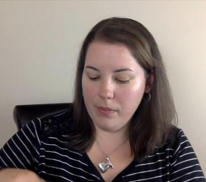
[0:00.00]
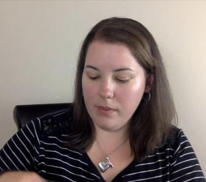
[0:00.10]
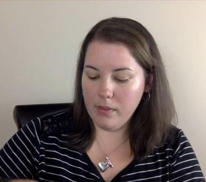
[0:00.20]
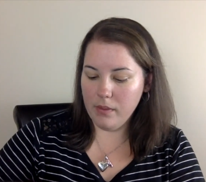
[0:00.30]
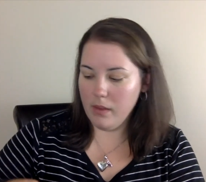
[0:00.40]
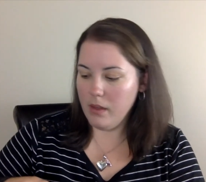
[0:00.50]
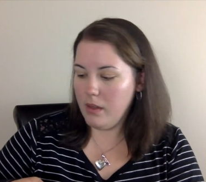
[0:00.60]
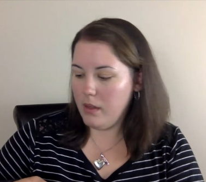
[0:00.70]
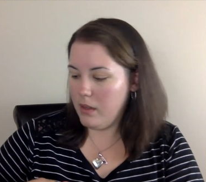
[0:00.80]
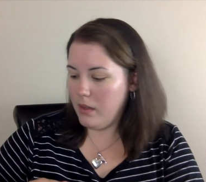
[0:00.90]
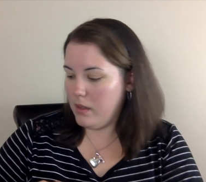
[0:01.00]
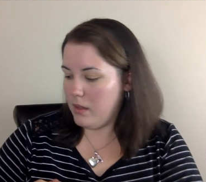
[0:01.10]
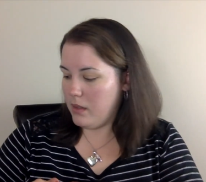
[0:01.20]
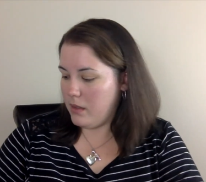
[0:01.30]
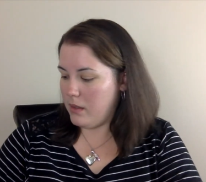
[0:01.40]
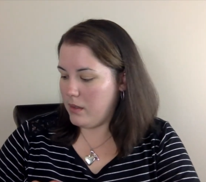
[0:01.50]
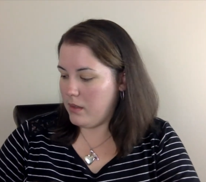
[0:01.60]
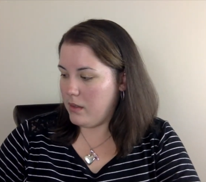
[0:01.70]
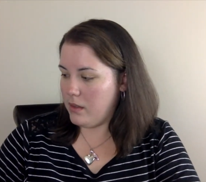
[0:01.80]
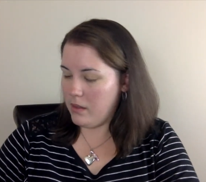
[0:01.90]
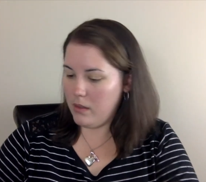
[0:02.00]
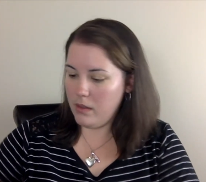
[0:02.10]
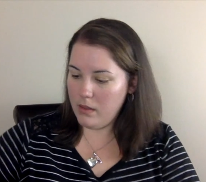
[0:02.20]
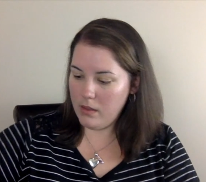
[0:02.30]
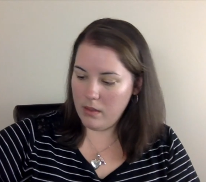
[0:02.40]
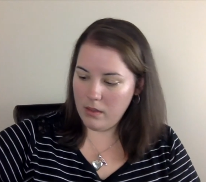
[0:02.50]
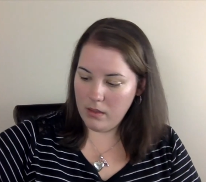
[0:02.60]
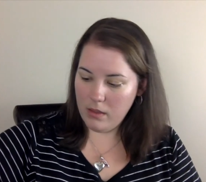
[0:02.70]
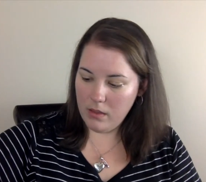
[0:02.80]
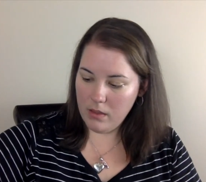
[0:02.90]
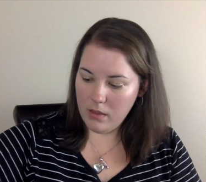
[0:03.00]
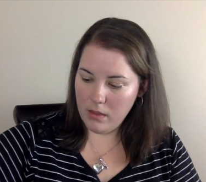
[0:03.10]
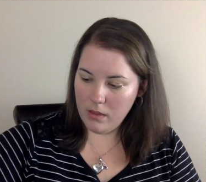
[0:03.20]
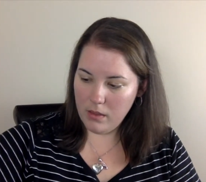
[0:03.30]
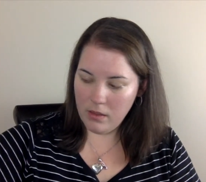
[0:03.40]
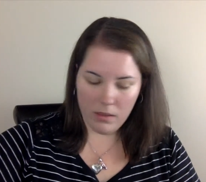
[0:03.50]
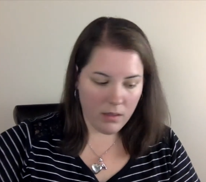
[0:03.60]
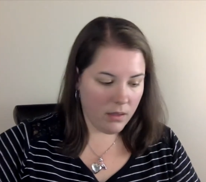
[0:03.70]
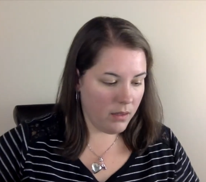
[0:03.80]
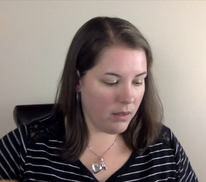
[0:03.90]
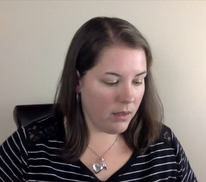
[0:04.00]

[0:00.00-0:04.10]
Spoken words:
(silence)